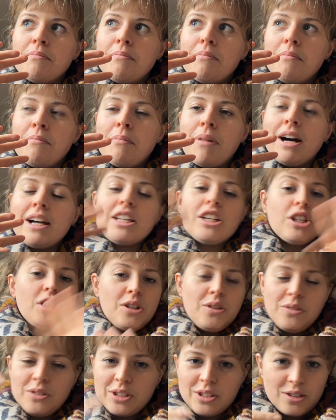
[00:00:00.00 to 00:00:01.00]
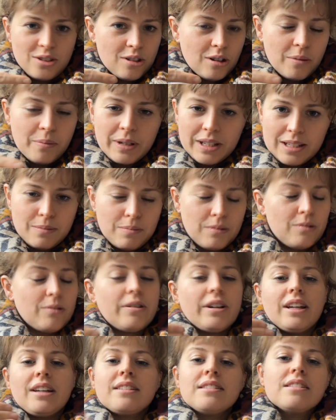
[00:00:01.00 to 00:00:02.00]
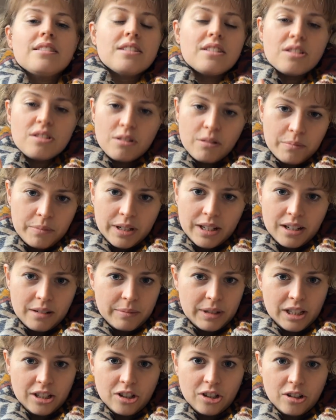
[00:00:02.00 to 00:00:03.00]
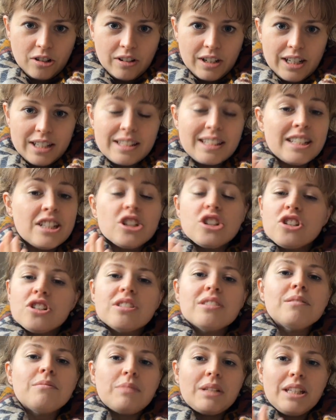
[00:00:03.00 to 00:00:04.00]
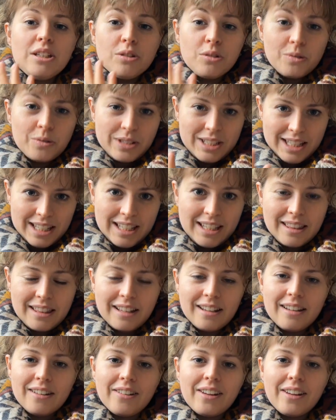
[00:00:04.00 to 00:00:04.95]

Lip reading: my cue to stop exploring and to stop becoming curious, and it shouldn't be yours either.